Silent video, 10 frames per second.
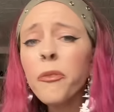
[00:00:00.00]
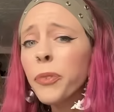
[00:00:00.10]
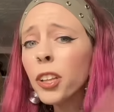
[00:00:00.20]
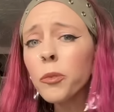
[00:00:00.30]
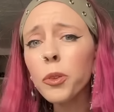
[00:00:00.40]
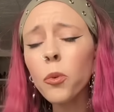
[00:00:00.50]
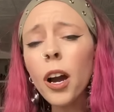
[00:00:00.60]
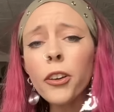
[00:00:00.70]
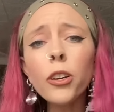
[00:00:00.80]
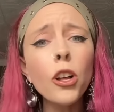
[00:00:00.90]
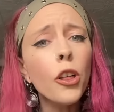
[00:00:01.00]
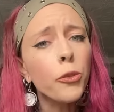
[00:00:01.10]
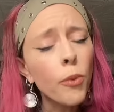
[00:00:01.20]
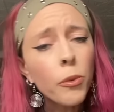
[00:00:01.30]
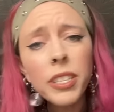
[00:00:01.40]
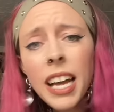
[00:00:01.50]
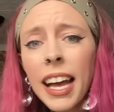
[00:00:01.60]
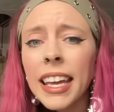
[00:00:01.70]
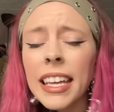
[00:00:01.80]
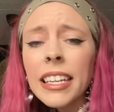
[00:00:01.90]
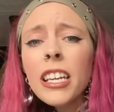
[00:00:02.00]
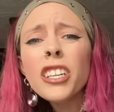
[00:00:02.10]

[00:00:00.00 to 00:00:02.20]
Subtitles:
fill it with water, throw the dye in,